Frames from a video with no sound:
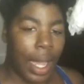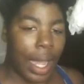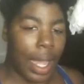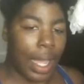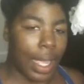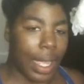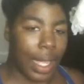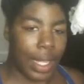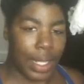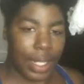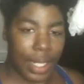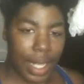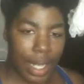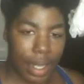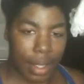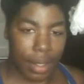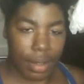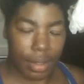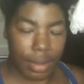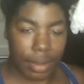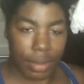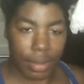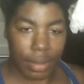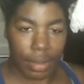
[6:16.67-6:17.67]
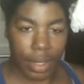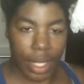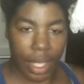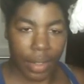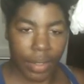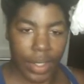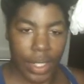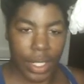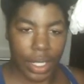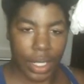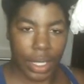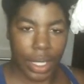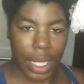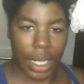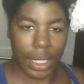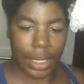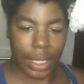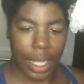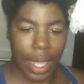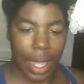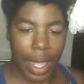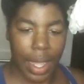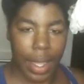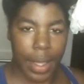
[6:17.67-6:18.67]
I guess I'll give it to you like
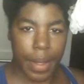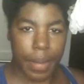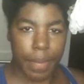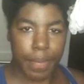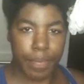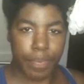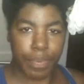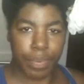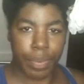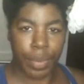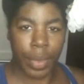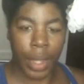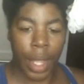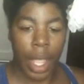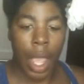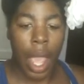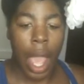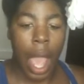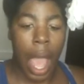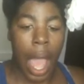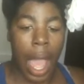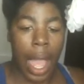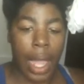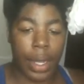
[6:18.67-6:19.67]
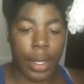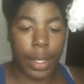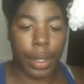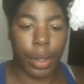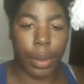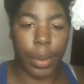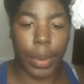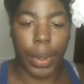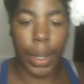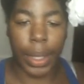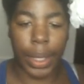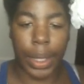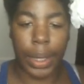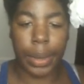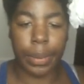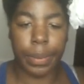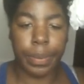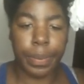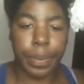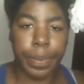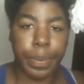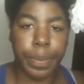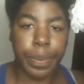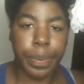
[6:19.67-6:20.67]
that. I know
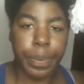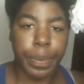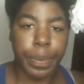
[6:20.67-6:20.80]
what.